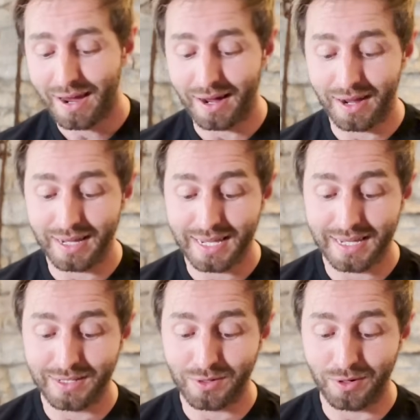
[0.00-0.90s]

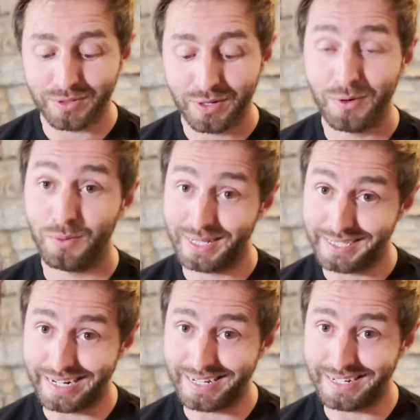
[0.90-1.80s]
It's got
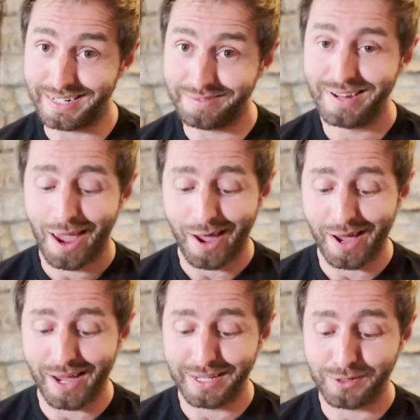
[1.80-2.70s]
Wensleydale in it.
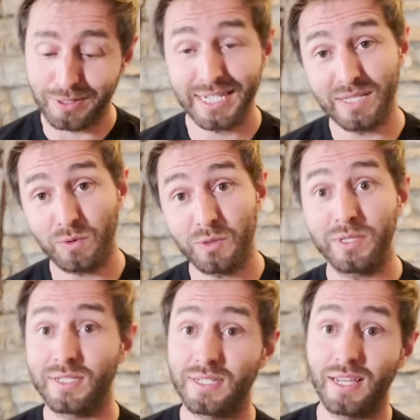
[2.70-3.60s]
It's got Teeswater,
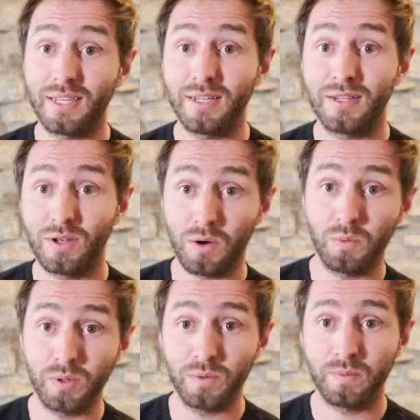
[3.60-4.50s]
which is another long
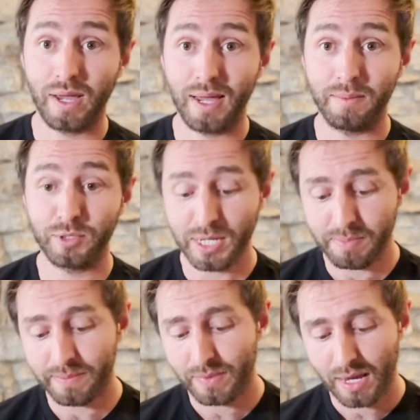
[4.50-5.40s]
wool
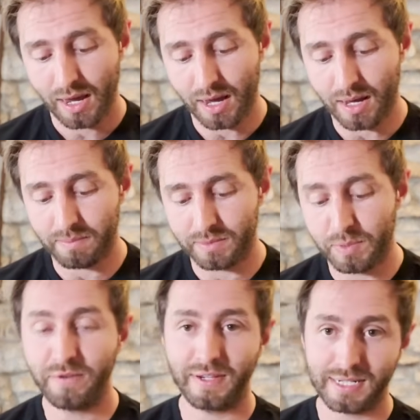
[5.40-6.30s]
sheep,
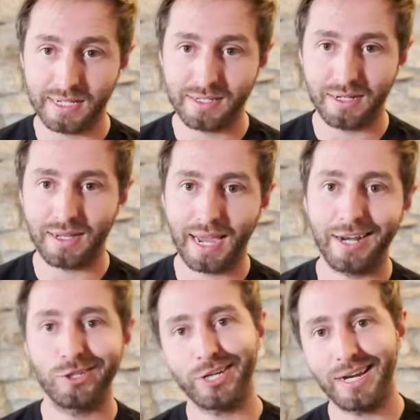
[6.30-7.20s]
Blueface Leicester
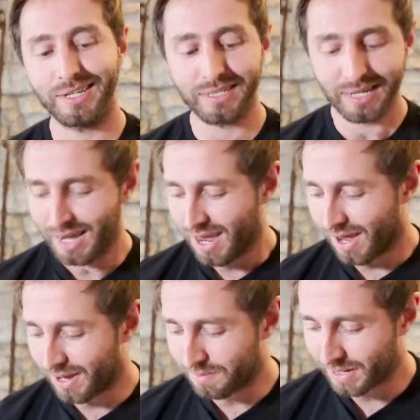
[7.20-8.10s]
and Shetland.
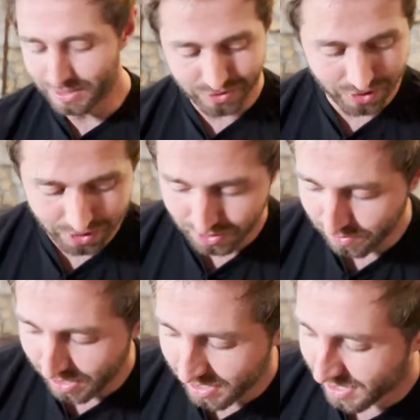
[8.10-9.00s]
And
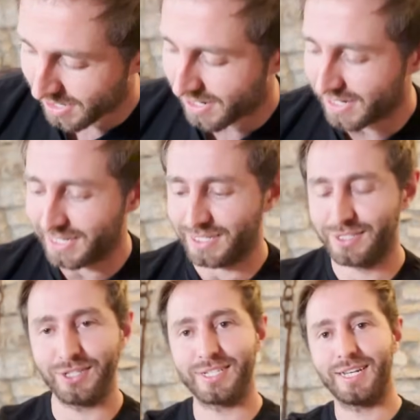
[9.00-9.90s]
so I
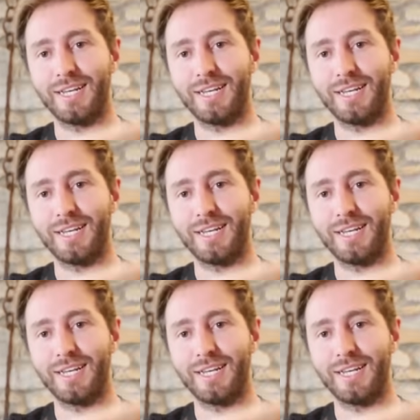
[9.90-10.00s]
just